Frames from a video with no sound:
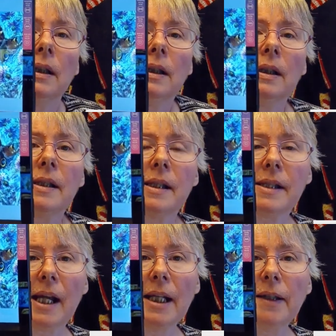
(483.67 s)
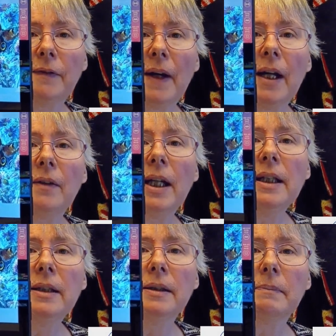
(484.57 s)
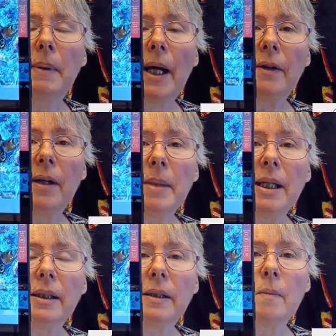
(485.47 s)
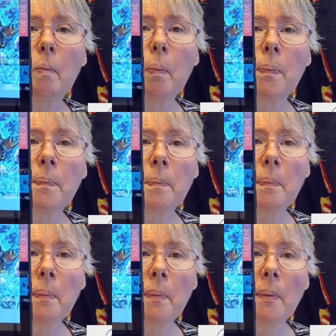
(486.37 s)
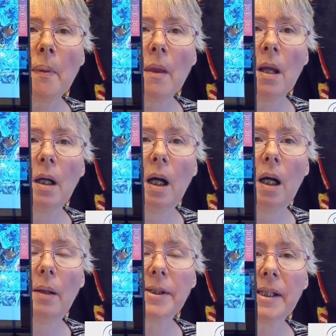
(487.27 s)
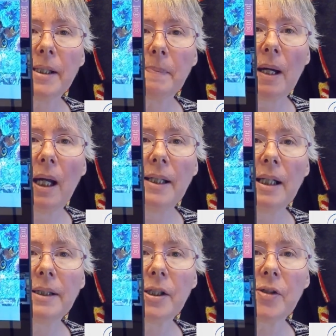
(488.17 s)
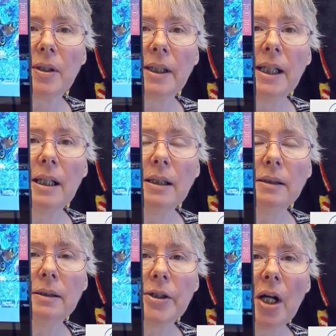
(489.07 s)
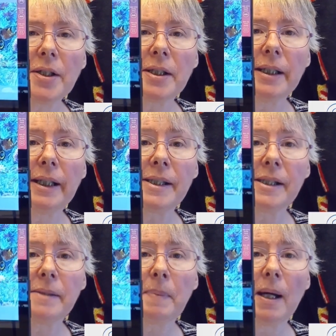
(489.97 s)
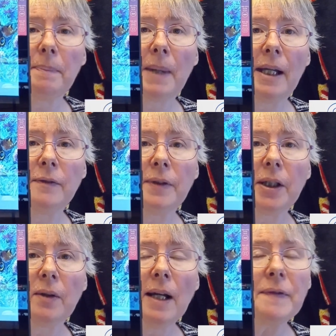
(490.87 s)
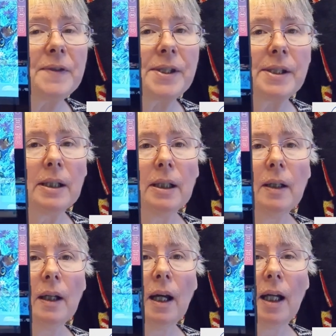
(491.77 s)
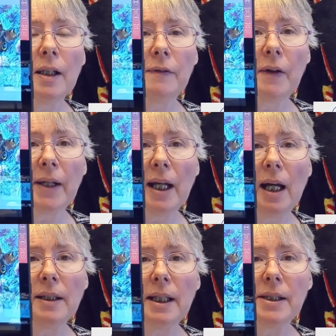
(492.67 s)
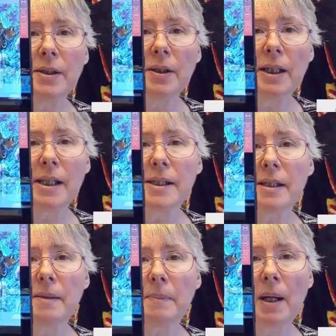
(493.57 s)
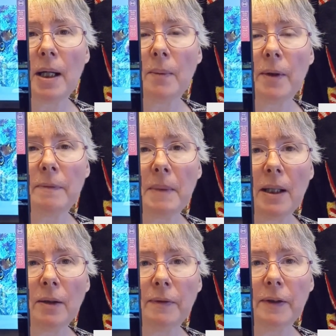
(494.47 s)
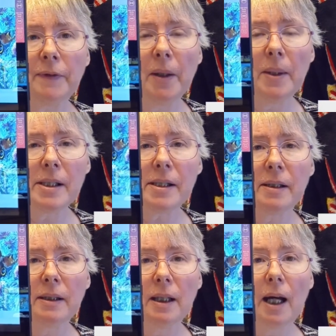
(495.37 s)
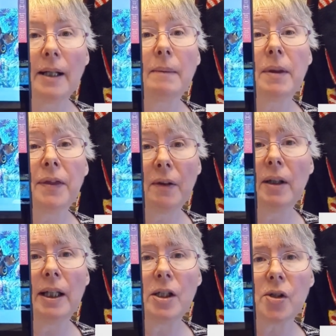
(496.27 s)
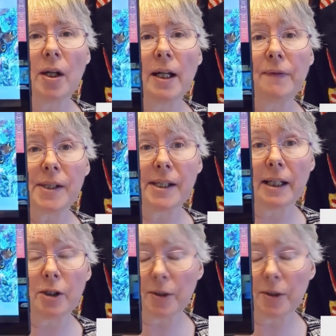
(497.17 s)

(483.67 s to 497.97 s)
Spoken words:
It's a Sailing Fairy panoramic. Art is by Nadia Strelkina, charted and kitted by Paine Free Crafts, and very kindly donated by one of my lovely viewers, and I'm thoroughly enjoying every stitch.